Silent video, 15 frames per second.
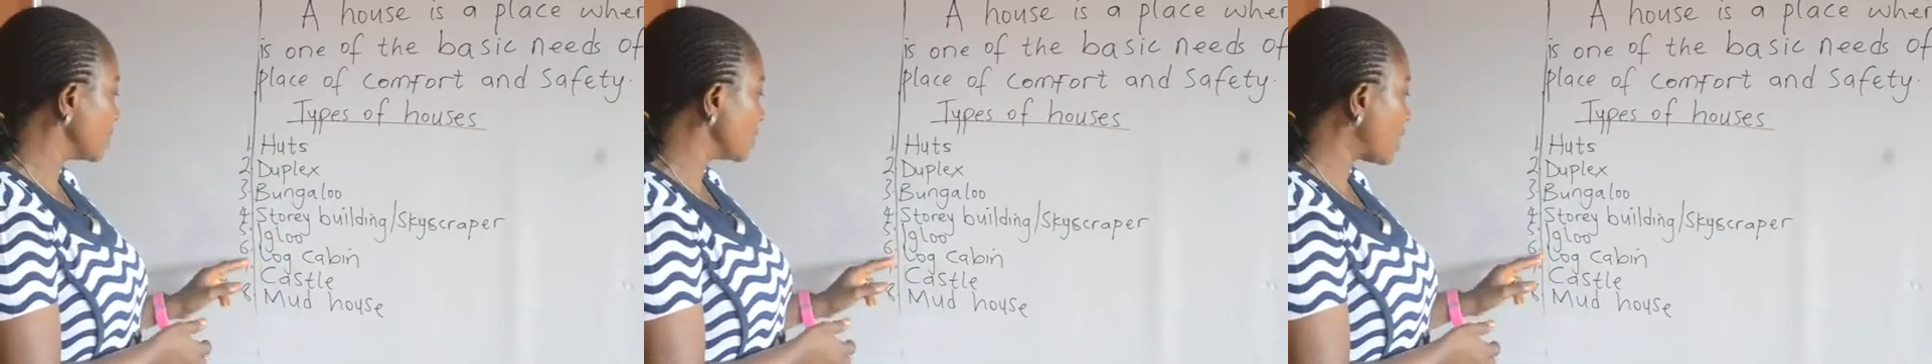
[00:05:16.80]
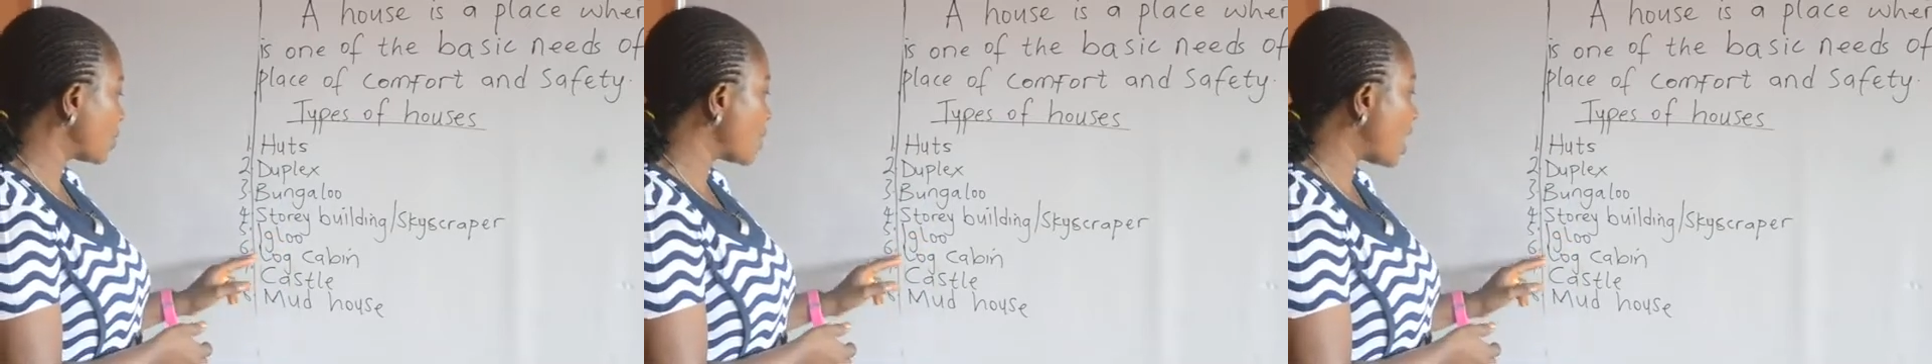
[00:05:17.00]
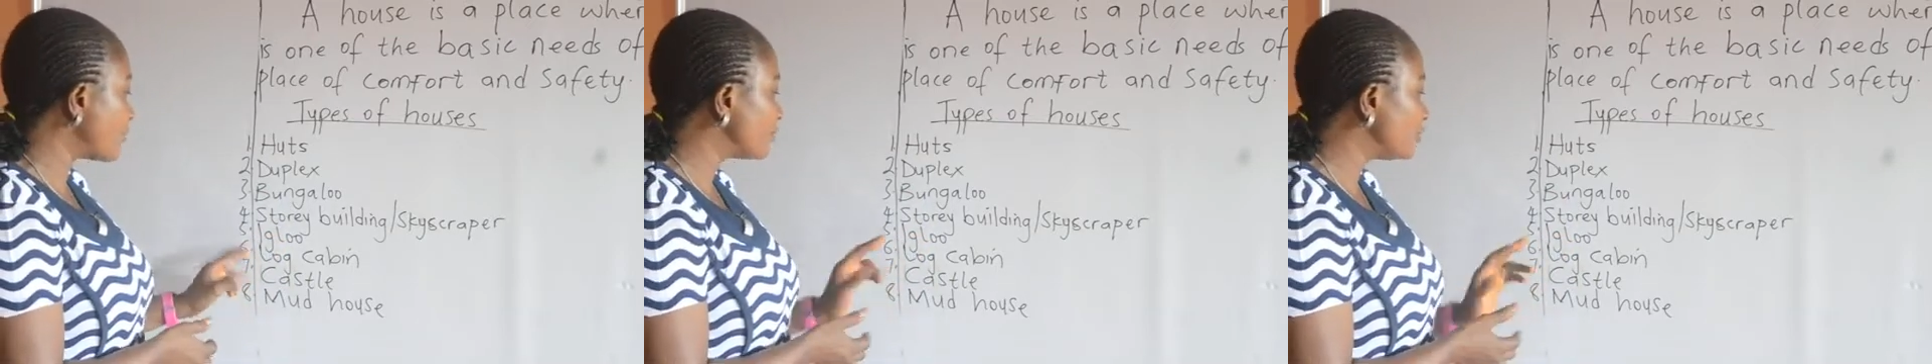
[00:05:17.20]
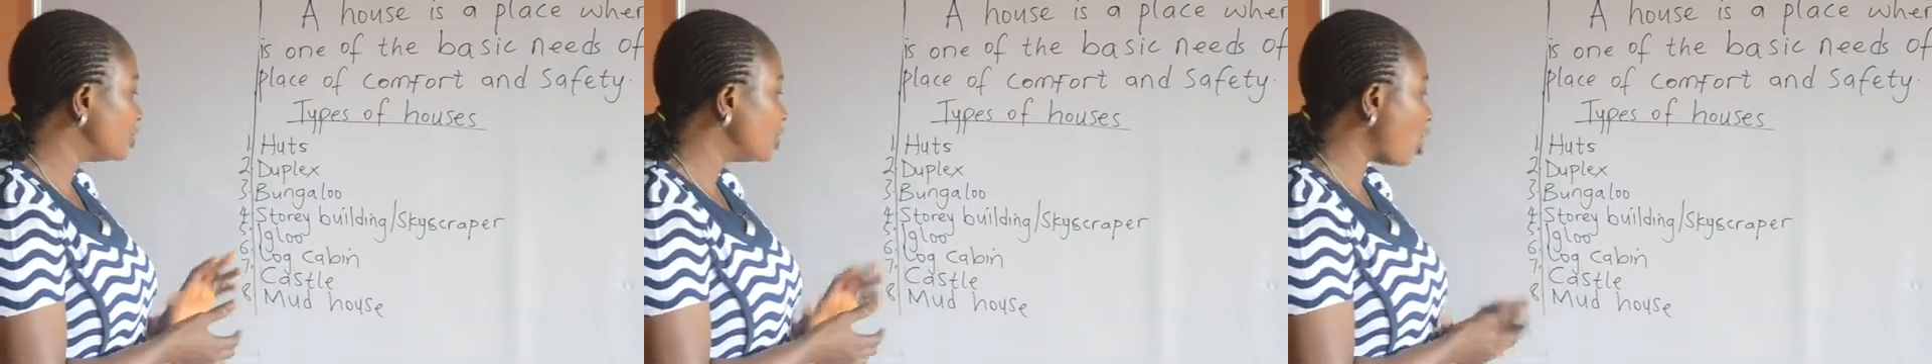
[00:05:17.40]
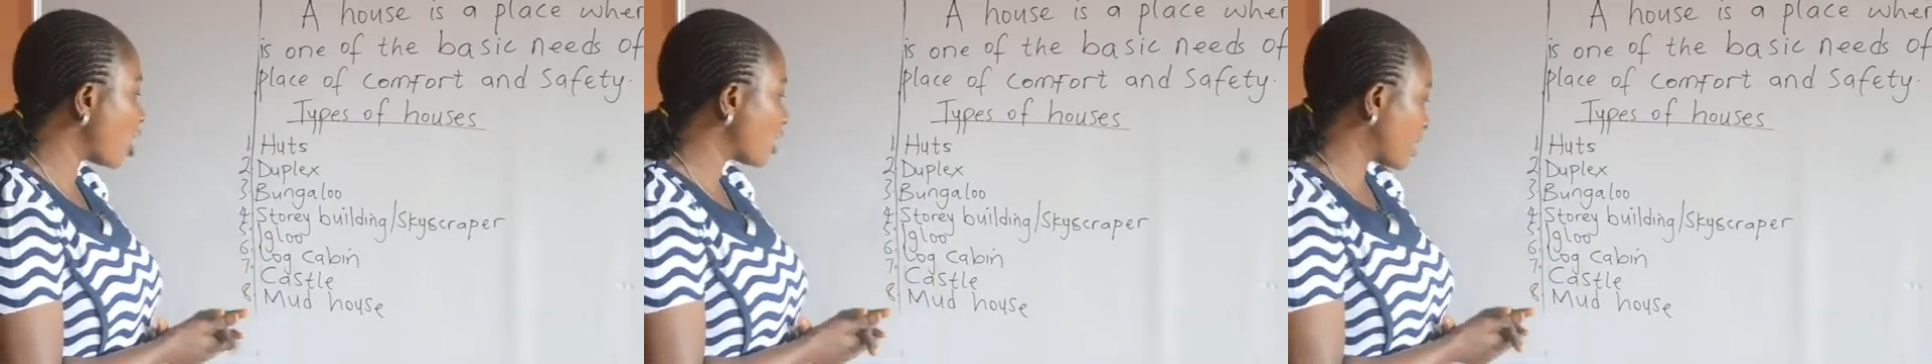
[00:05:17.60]
Then we have
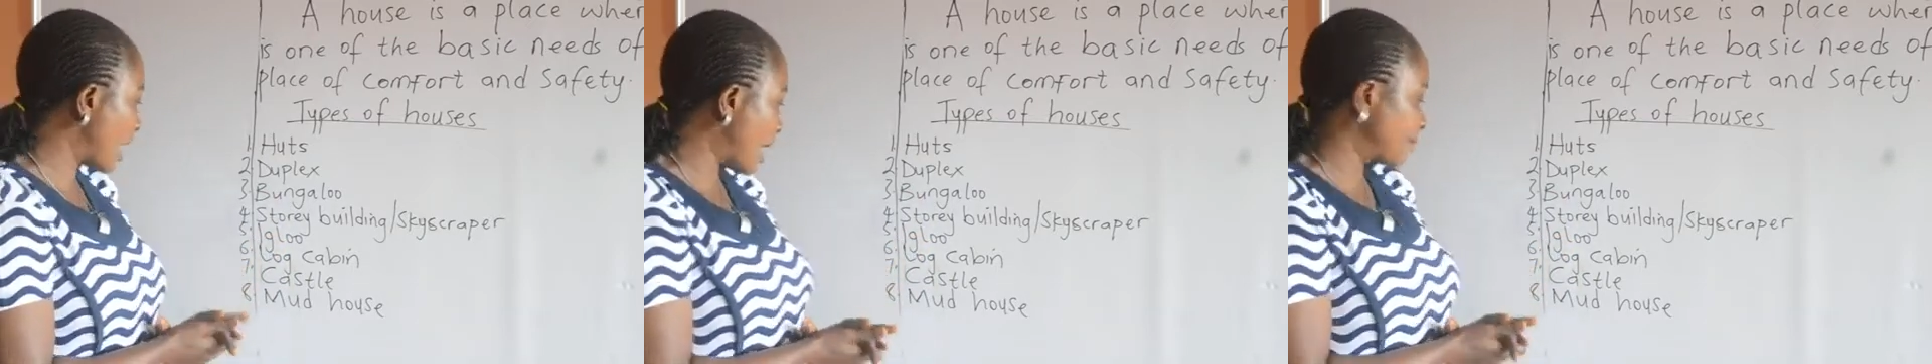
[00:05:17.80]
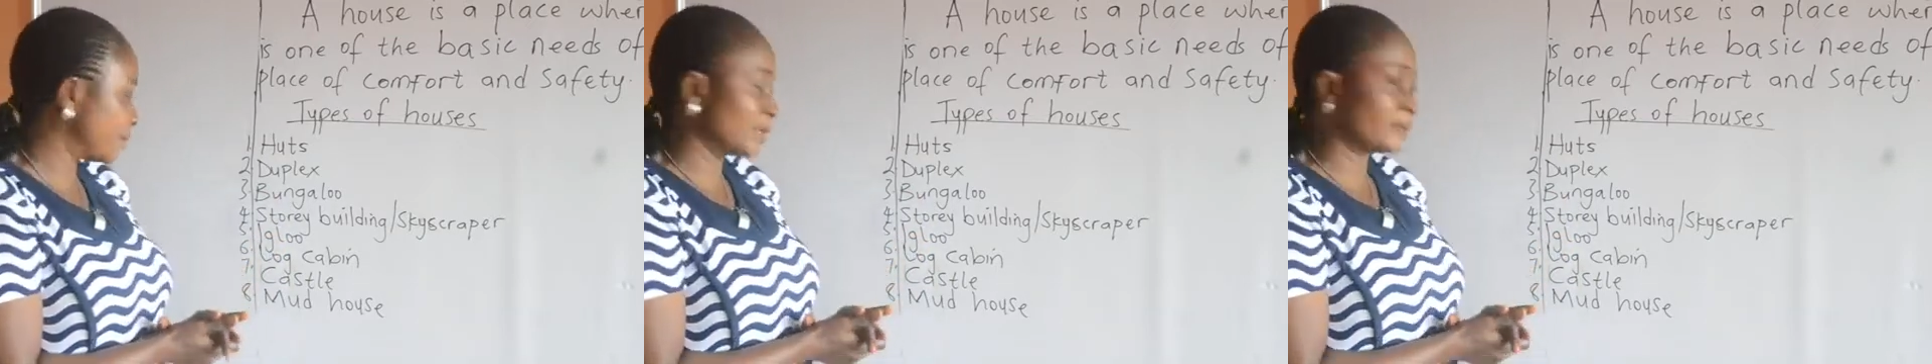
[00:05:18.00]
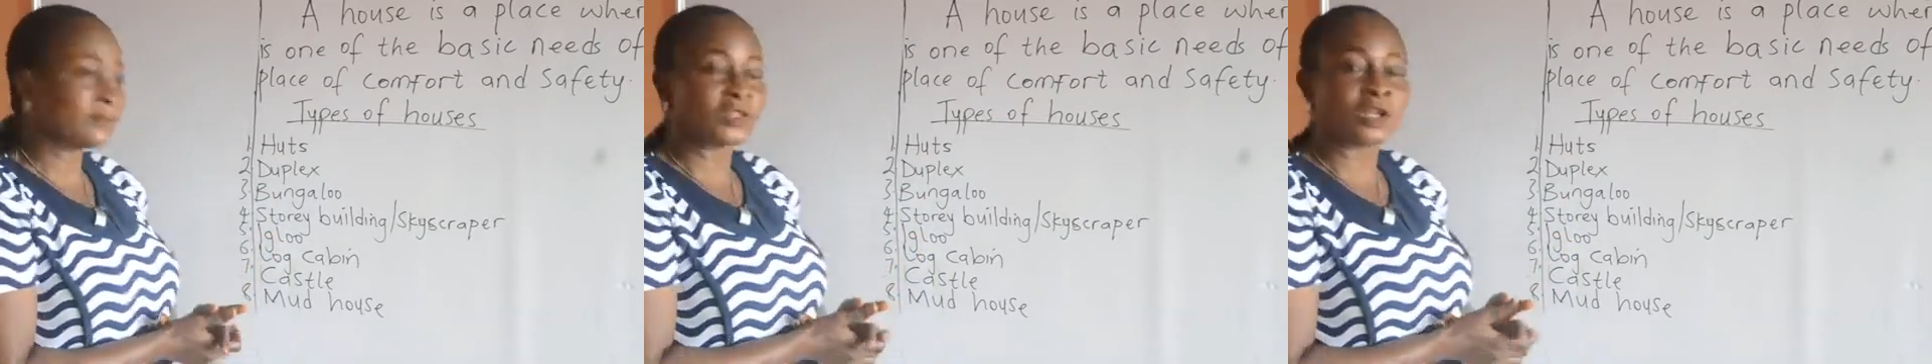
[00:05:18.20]
log cabin.